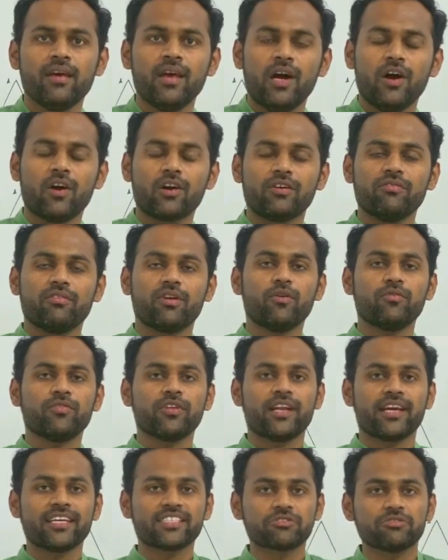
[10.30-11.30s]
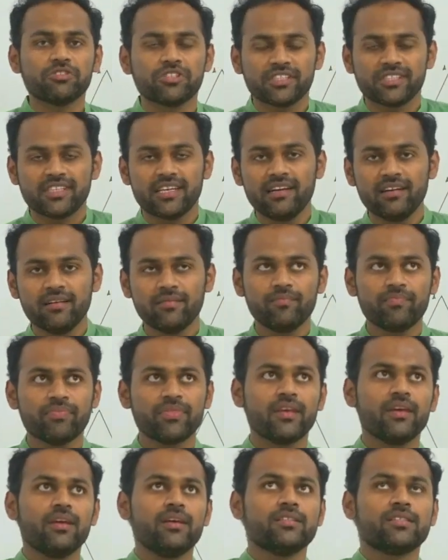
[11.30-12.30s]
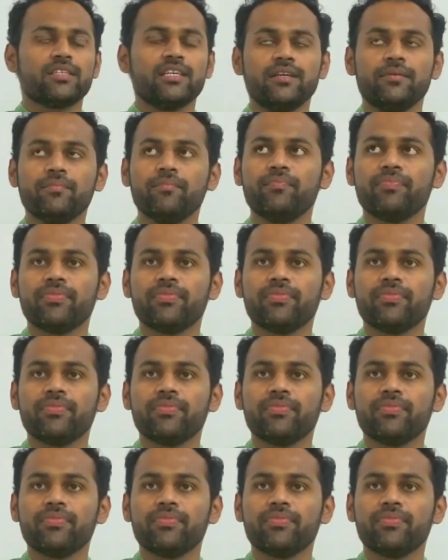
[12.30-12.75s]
Okay, we'll go for the next question then. See,